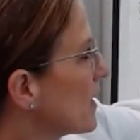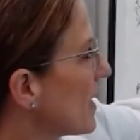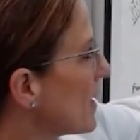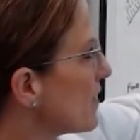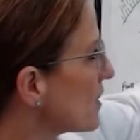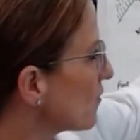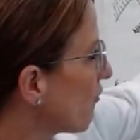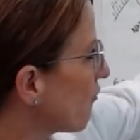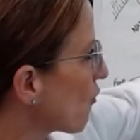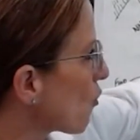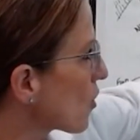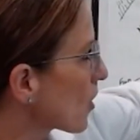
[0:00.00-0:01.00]
And then
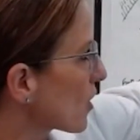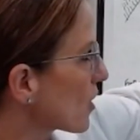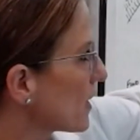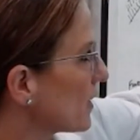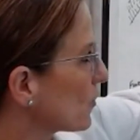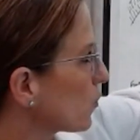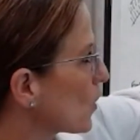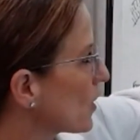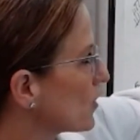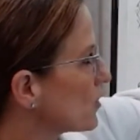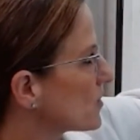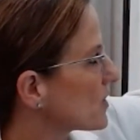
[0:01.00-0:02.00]
4 is where
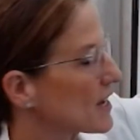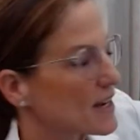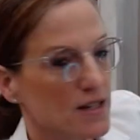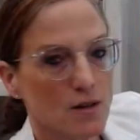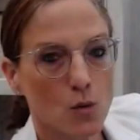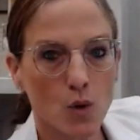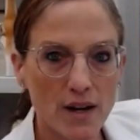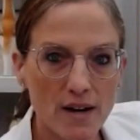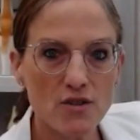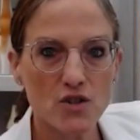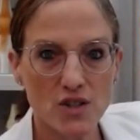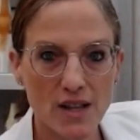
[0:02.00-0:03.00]
you take
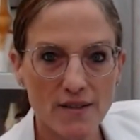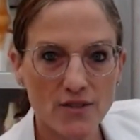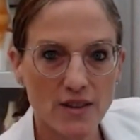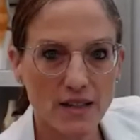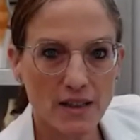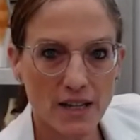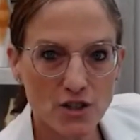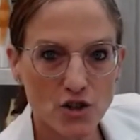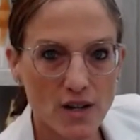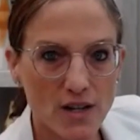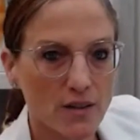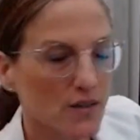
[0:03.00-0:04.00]
whatever's left of the
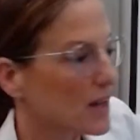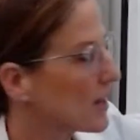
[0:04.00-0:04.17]
electrons.